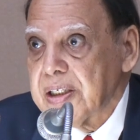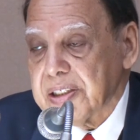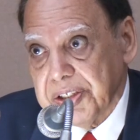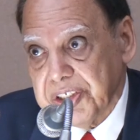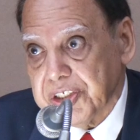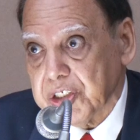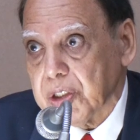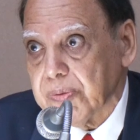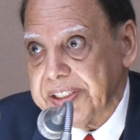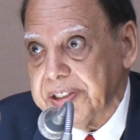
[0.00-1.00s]
Sanjay
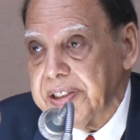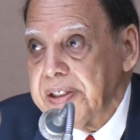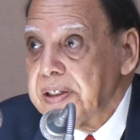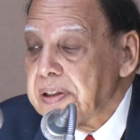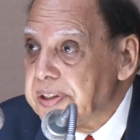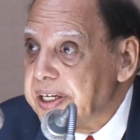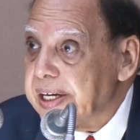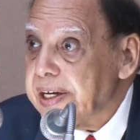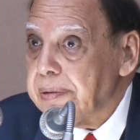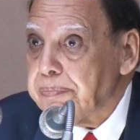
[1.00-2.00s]
Chaturvedi,
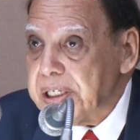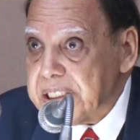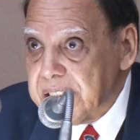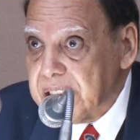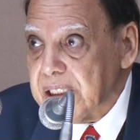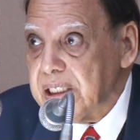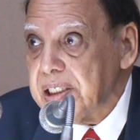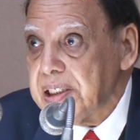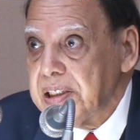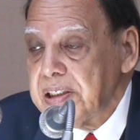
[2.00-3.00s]
they
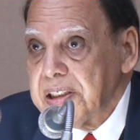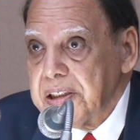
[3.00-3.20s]
basically